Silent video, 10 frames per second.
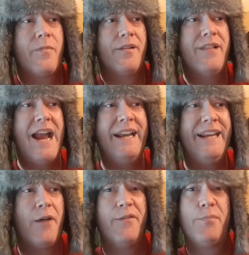
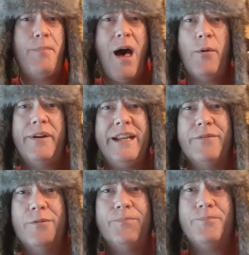lady on this balcony
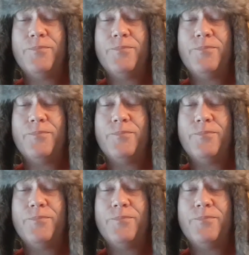of it